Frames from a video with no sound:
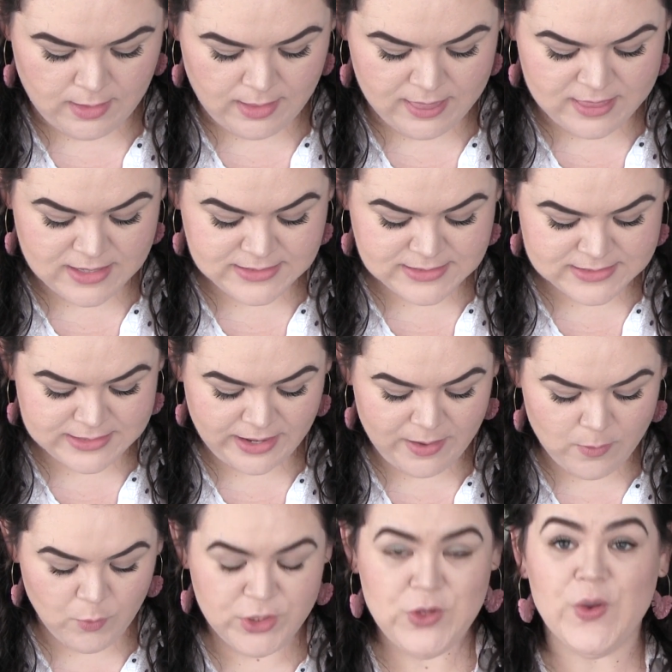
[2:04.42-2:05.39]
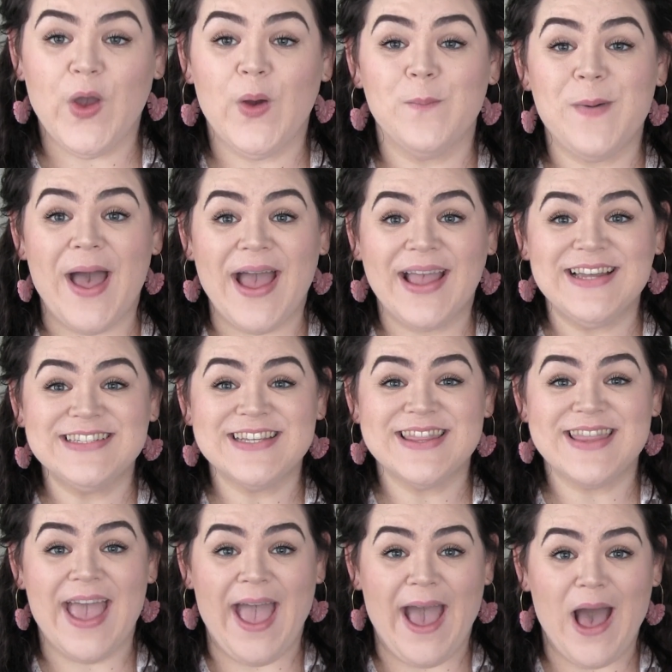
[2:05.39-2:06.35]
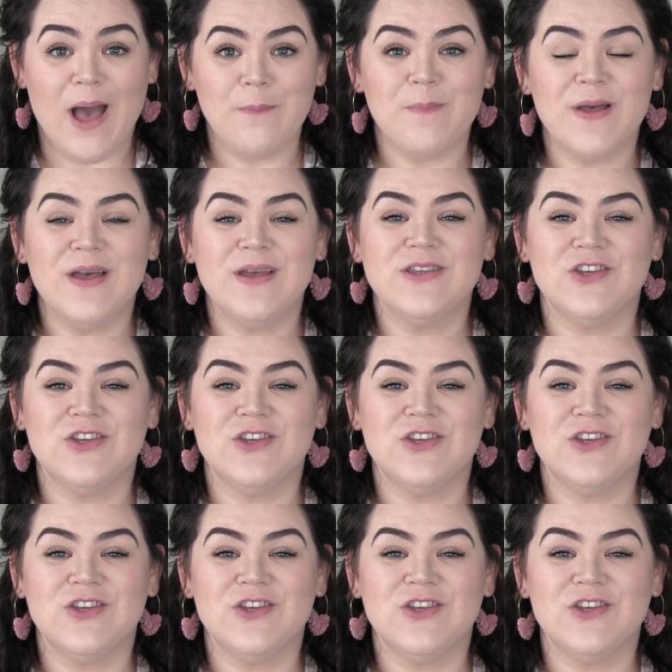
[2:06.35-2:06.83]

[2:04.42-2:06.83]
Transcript: And this time when you go back into the app,